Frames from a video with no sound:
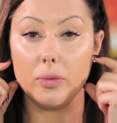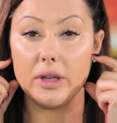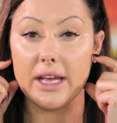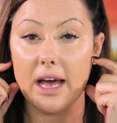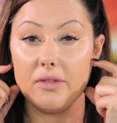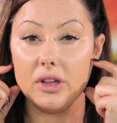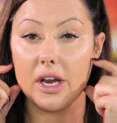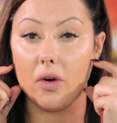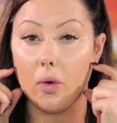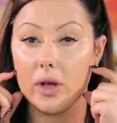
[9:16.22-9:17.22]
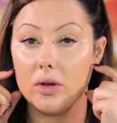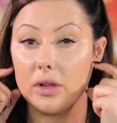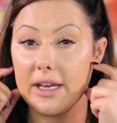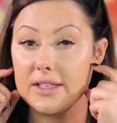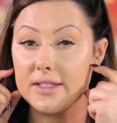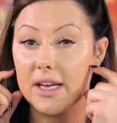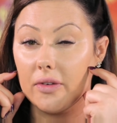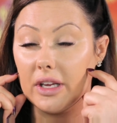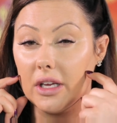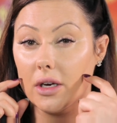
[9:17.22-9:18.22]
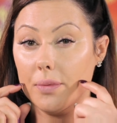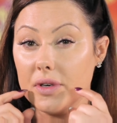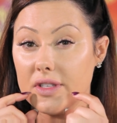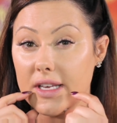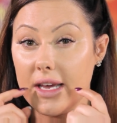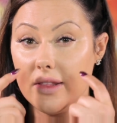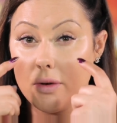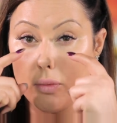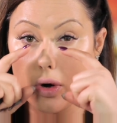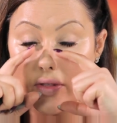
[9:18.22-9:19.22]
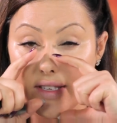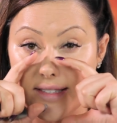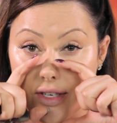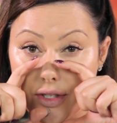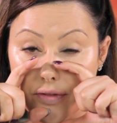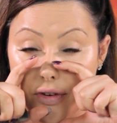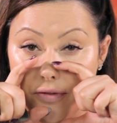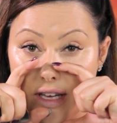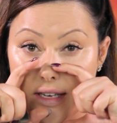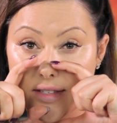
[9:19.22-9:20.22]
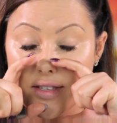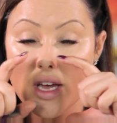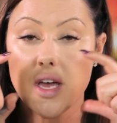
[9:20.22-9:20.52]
really have a lot of oil glands down here per se. They're more in the center of your face.